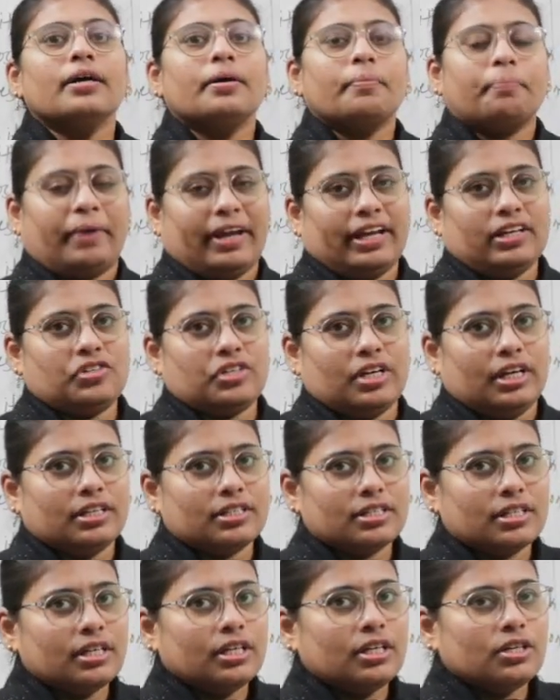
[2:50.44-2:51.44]

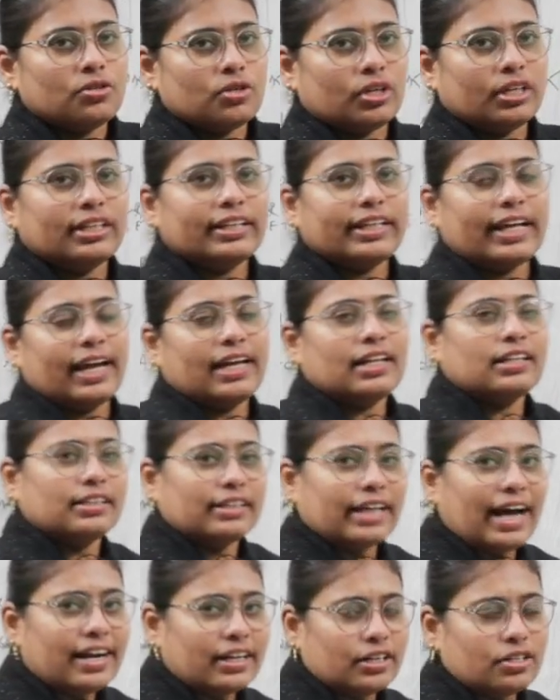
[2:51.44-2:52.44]
patients. So in
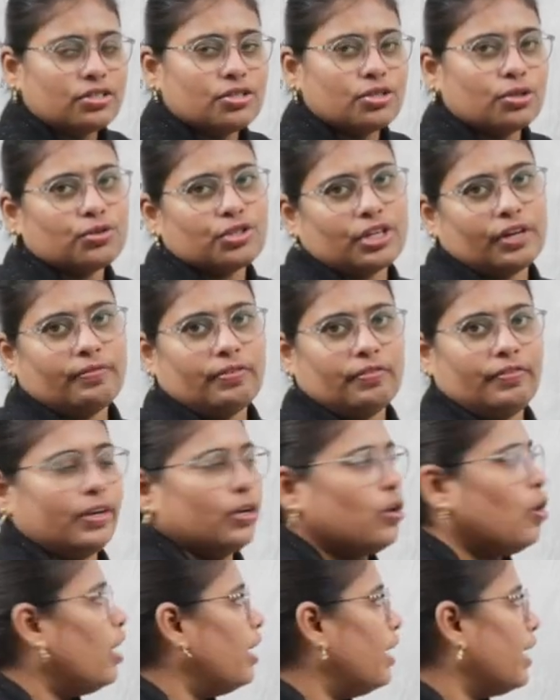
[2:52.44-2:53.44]
that institution we will
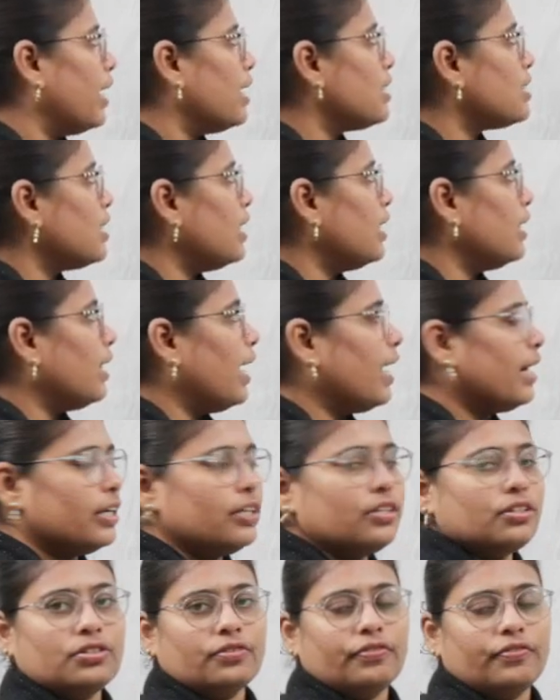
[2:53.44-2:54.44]
call it as
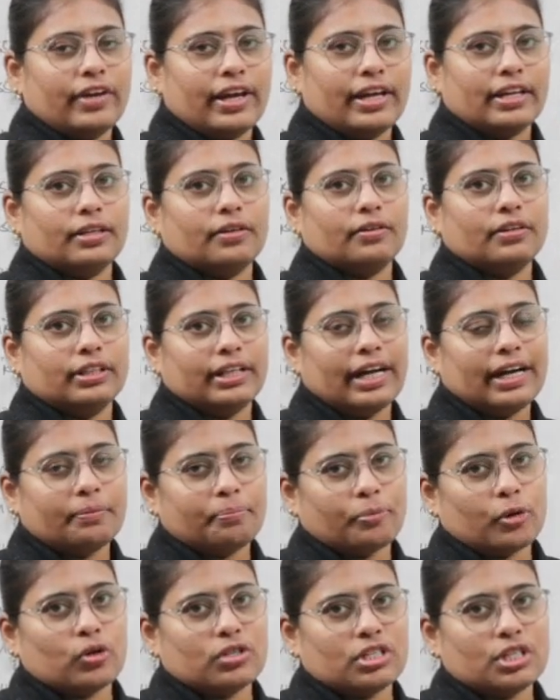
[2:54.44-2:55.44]
that
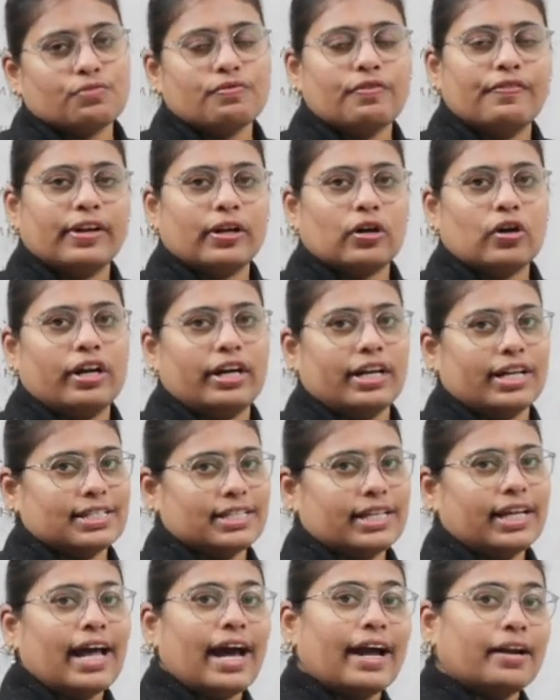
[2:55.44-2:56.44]
process we will call it as
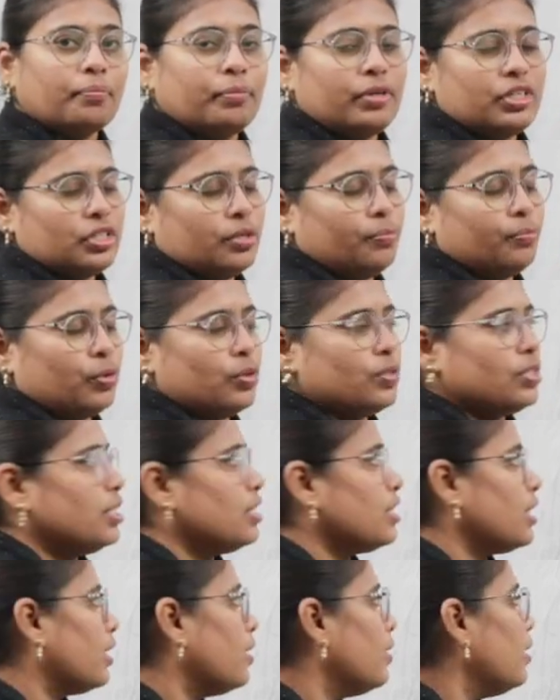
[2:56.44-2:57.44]
an admission
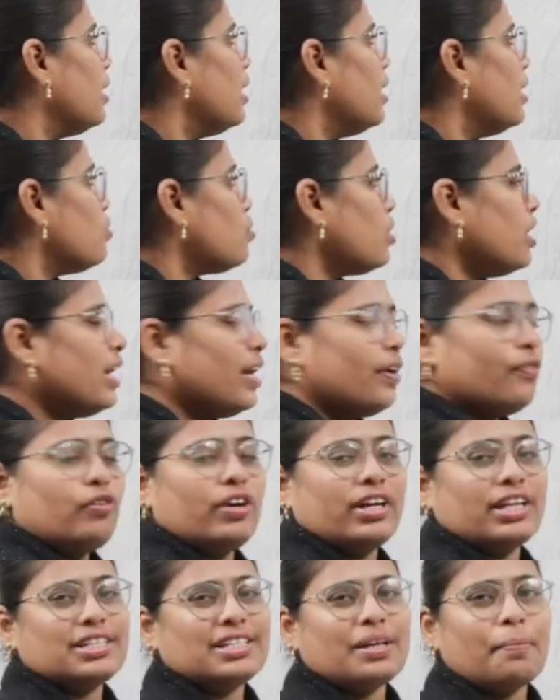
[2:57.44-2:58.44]
procedure. So here
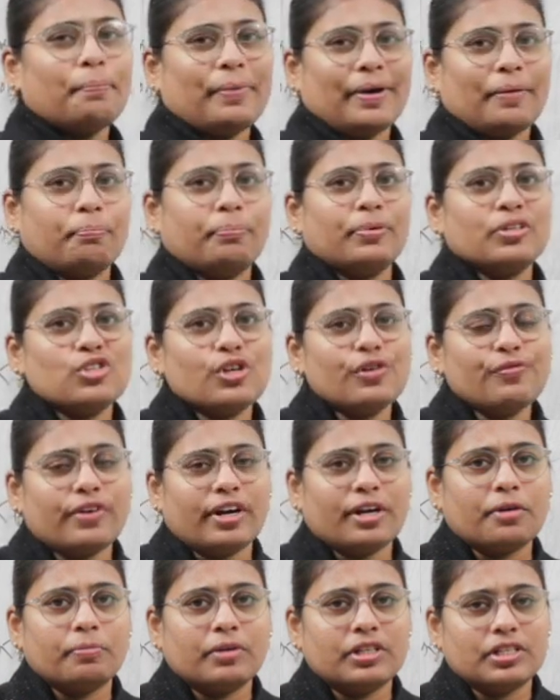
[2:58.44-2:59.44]
what is the purpose of
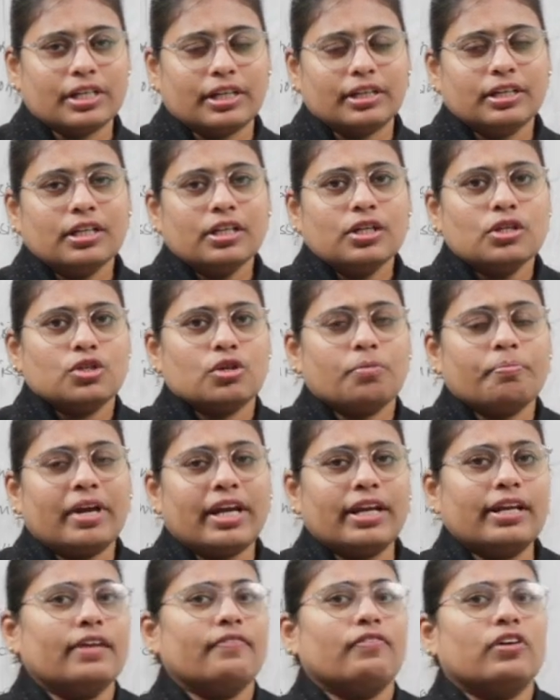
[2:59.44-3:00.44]
admission? So
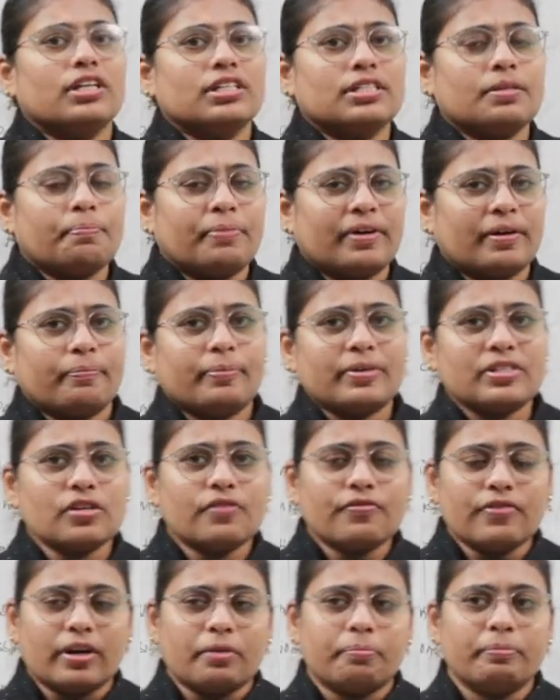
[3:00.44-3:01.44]
mainly what is the purpose
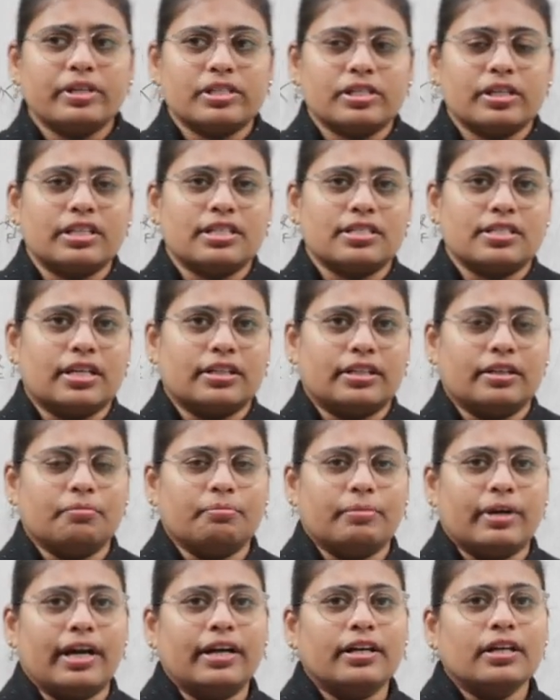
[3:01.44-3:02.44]
of admission is nothing
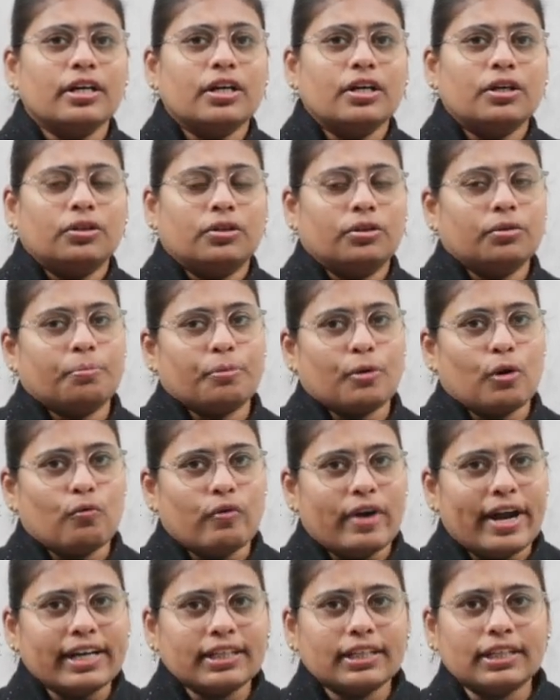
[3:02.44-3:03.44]
but to
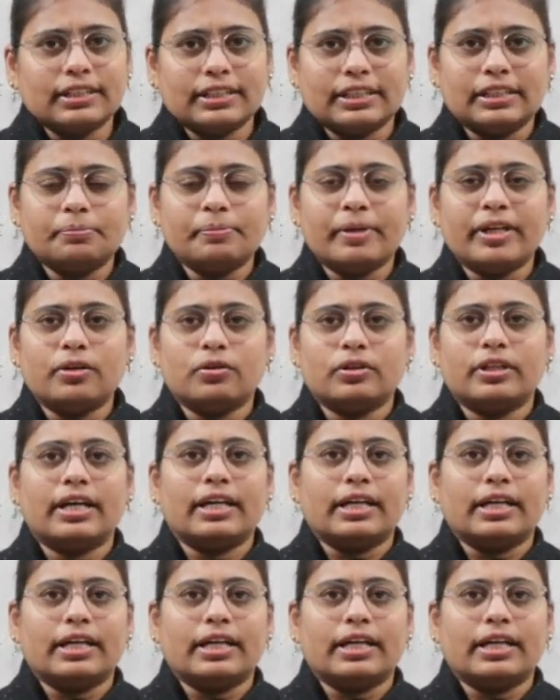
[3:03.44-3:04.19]
provide the treatment to the